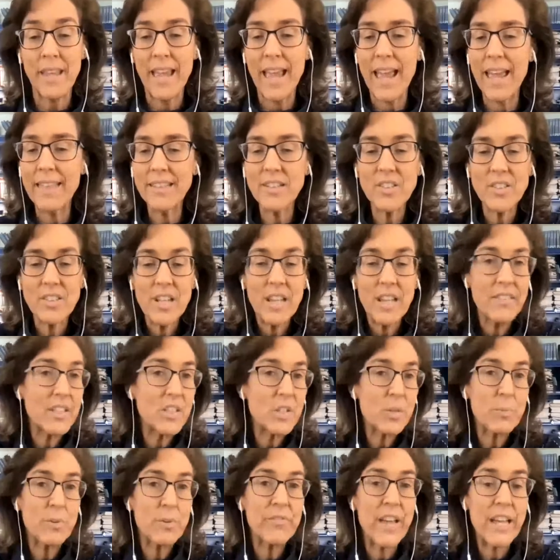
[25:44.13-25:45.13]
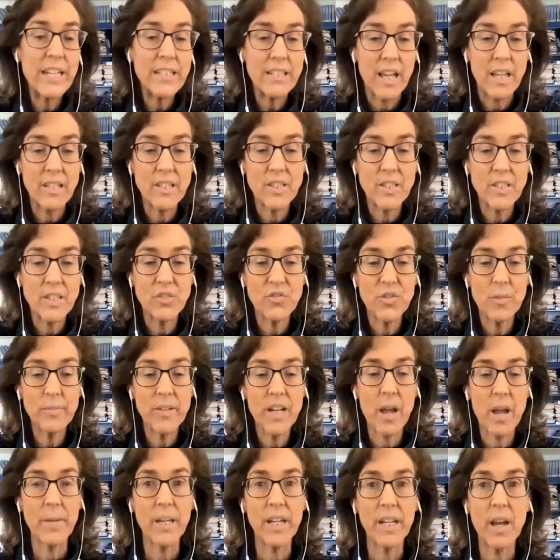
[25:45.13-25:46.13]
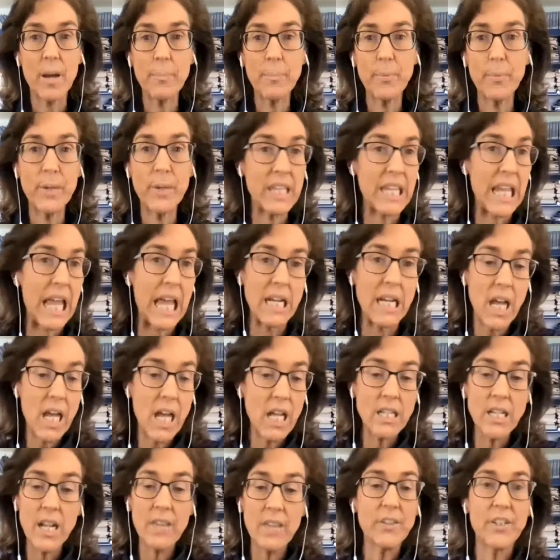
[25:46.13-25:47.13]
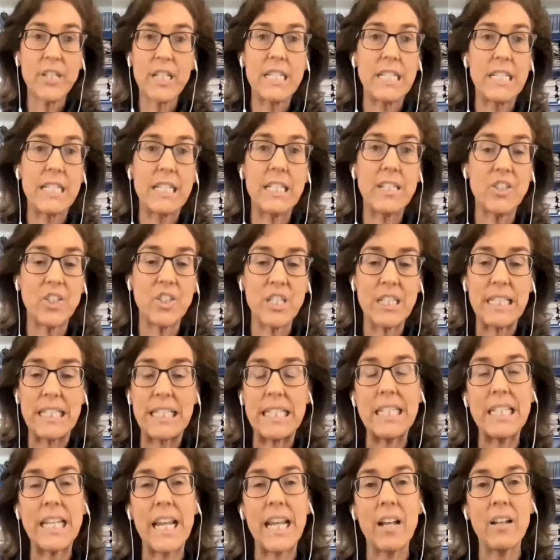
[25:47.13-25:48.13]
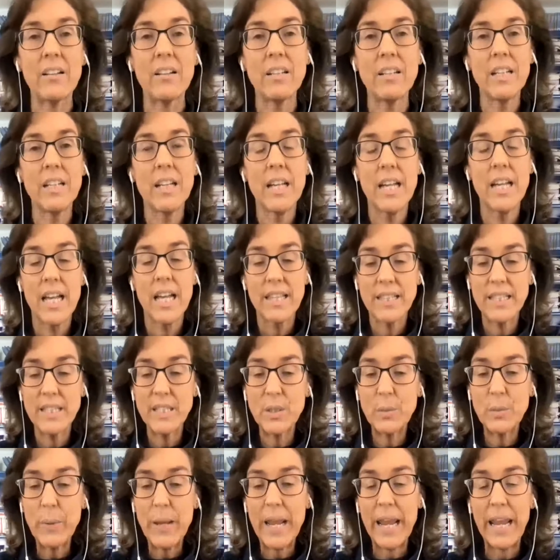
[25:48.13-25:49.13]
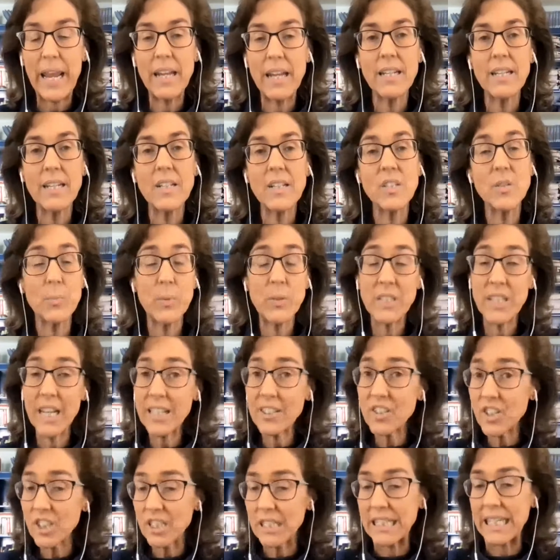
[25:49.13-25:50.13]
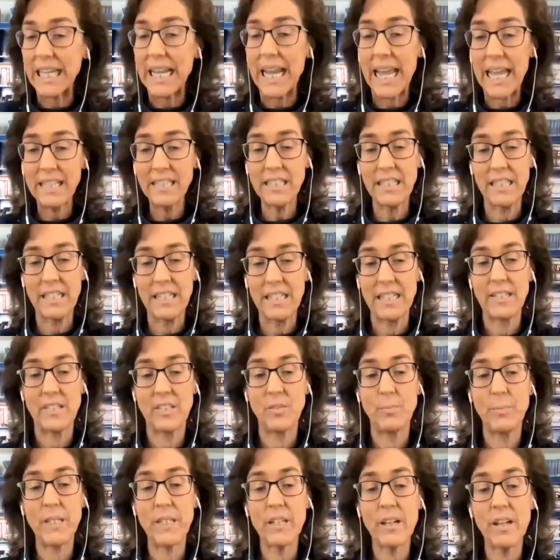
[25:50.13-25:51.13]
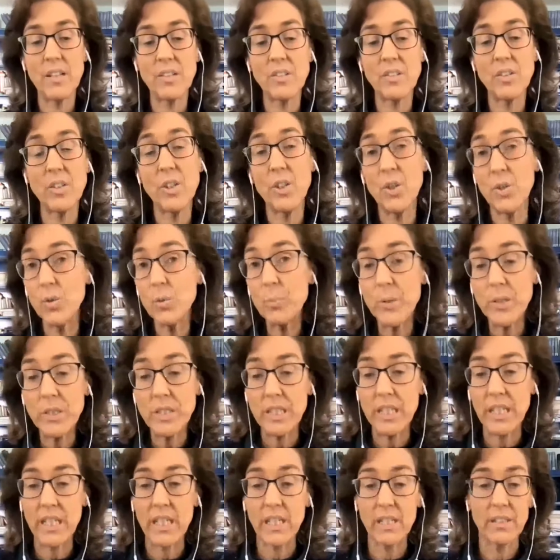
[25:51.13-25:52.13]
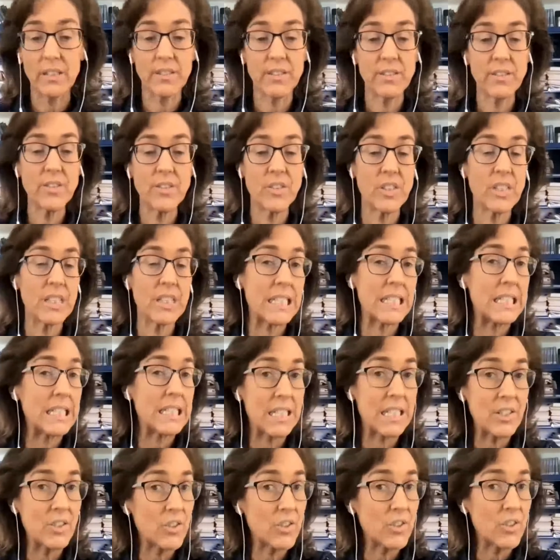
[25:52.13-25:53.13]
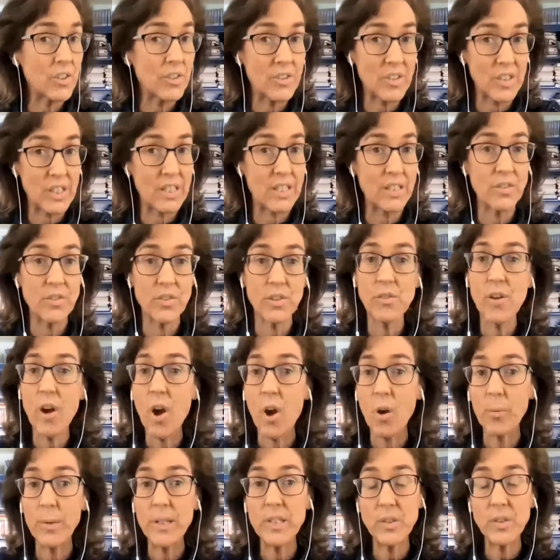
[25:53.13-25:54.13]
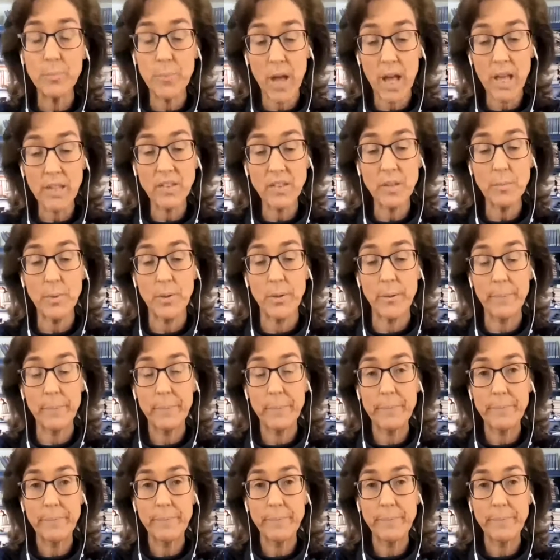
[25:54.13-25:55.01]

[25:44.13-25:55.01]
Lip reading: And there's nothing to prevent us from coming up with yet another contingent detail. The debate is potentially endless because new particulars and contingencies are always possible.